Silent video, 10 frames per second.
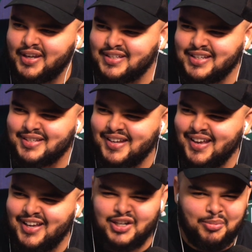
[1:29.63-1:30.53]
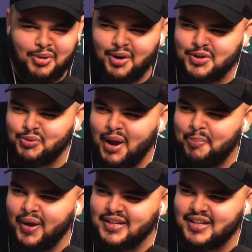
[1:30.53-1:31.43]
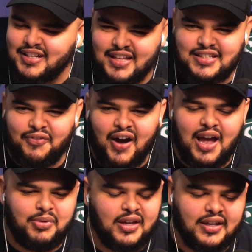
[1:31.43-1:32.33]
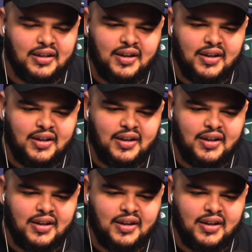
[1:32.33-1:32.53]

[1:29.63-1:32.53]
He's he's he's on a murderous rampage. Mm-hmm. That's the vibe you get.